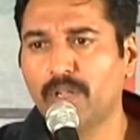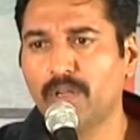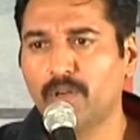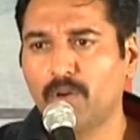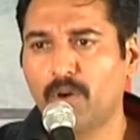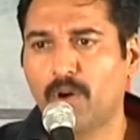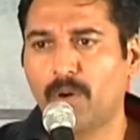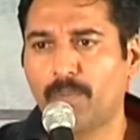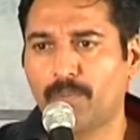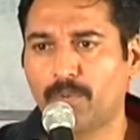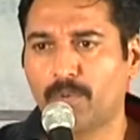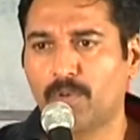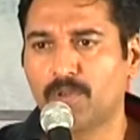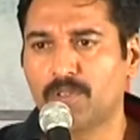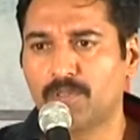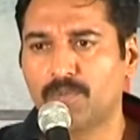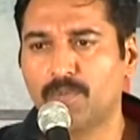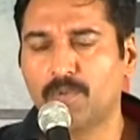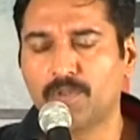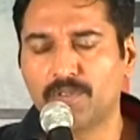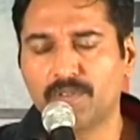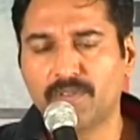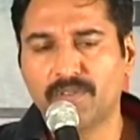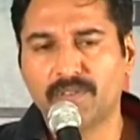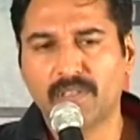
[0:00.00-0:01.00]
only cop roles
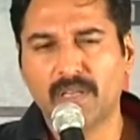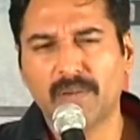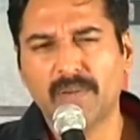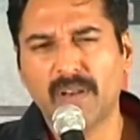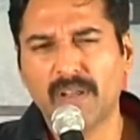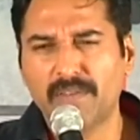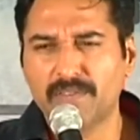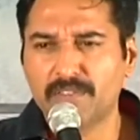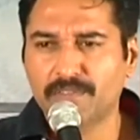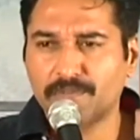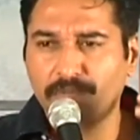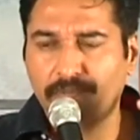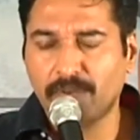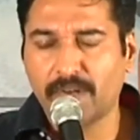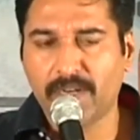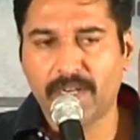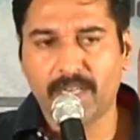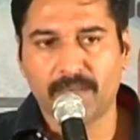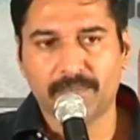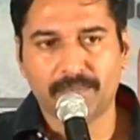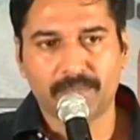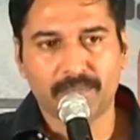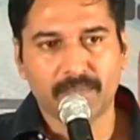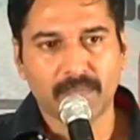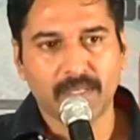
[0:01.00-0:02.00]
most of the time, and I was fed
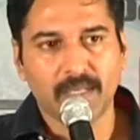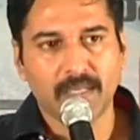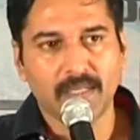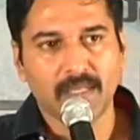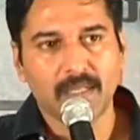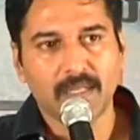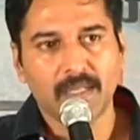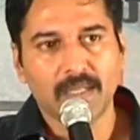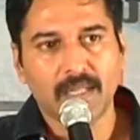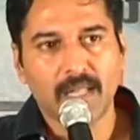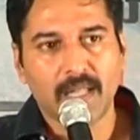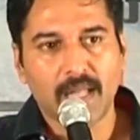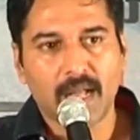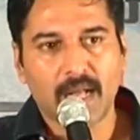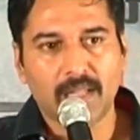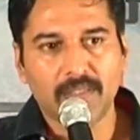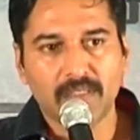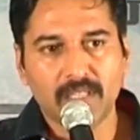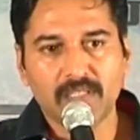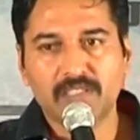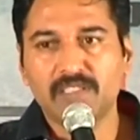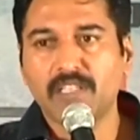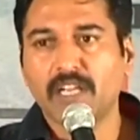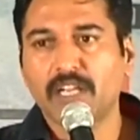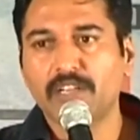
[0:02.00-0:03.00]
up. On
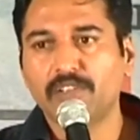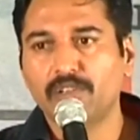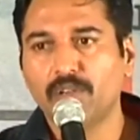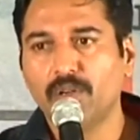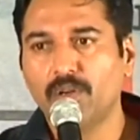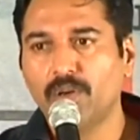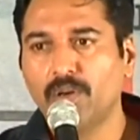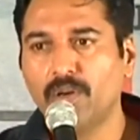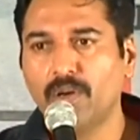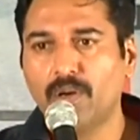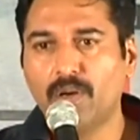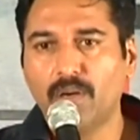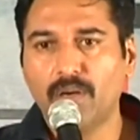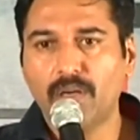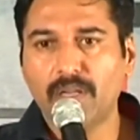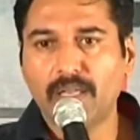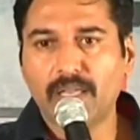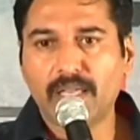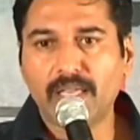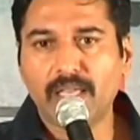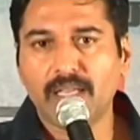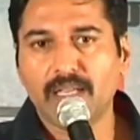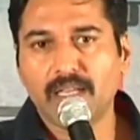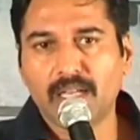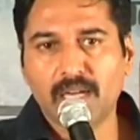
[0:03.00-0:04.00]
the stage, you know,
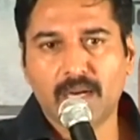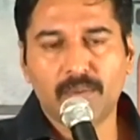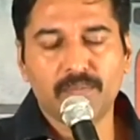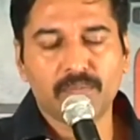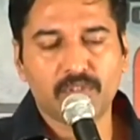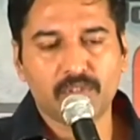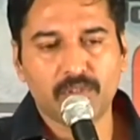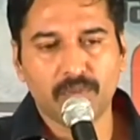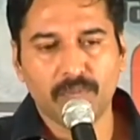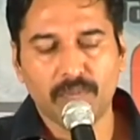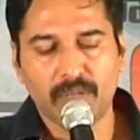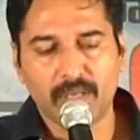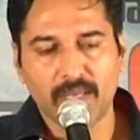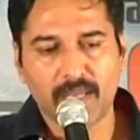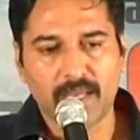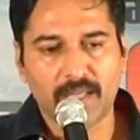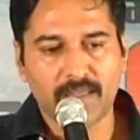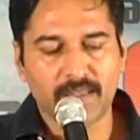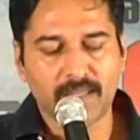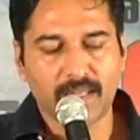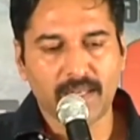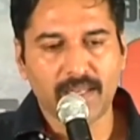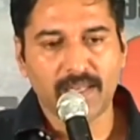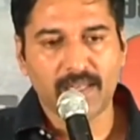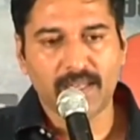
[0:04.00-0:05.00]
he comes to me and
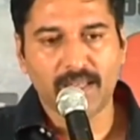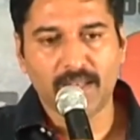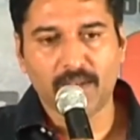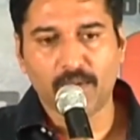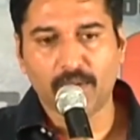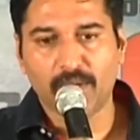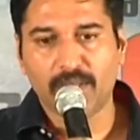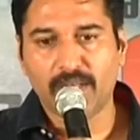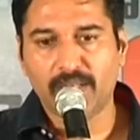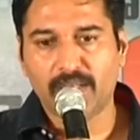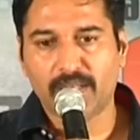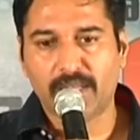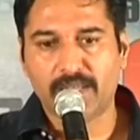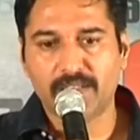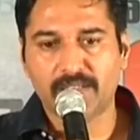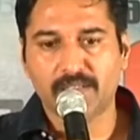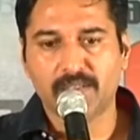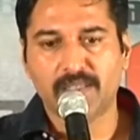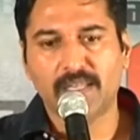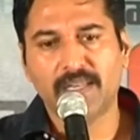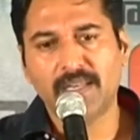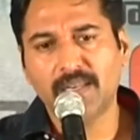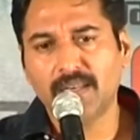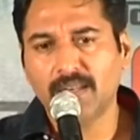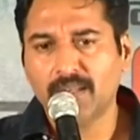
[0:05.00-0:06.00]
then, you know, he tries.
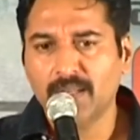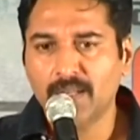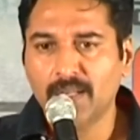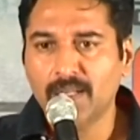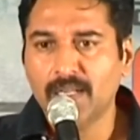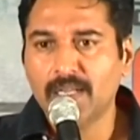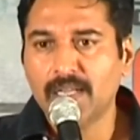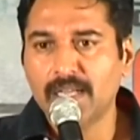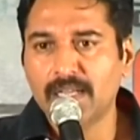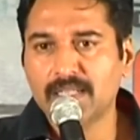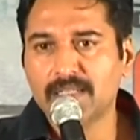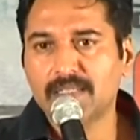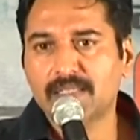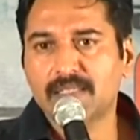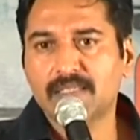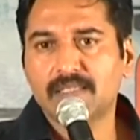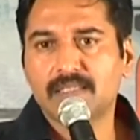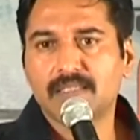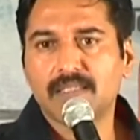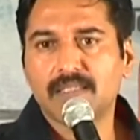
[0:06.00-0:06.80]
Then his